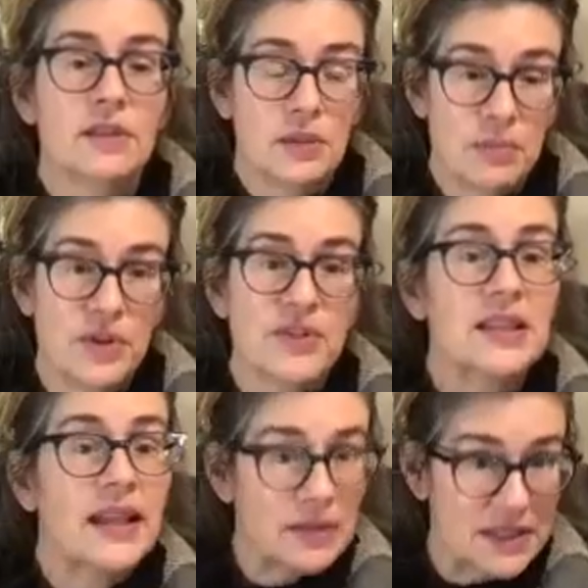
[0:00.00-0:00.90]
the person
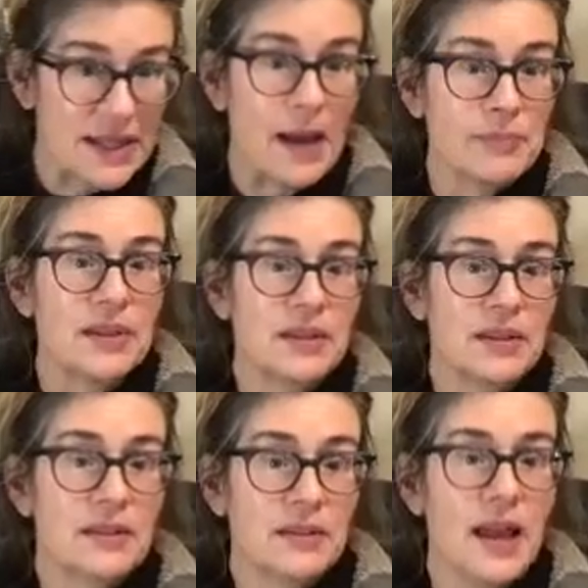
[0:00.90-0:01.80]
Chris that. Rock. Was,
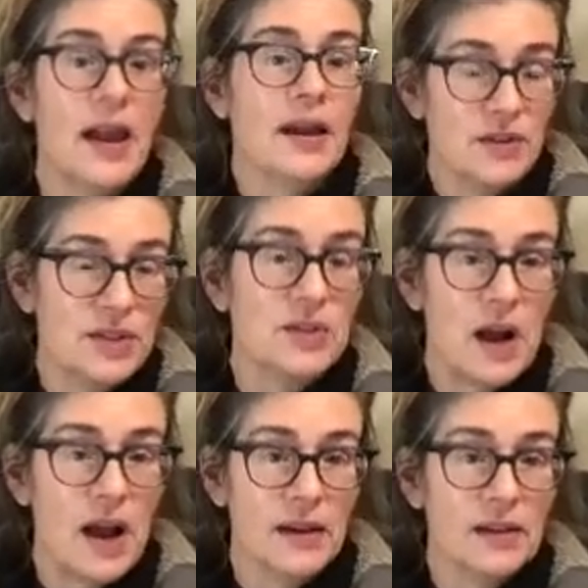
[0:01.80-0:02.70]
yeah, Chris
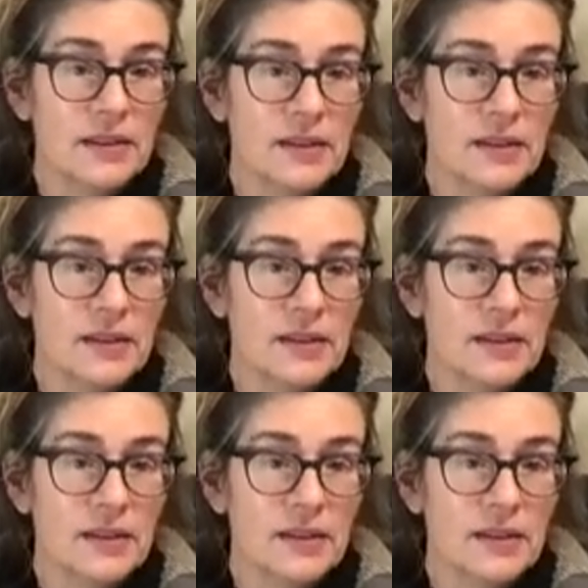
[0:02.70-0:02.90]
Rock.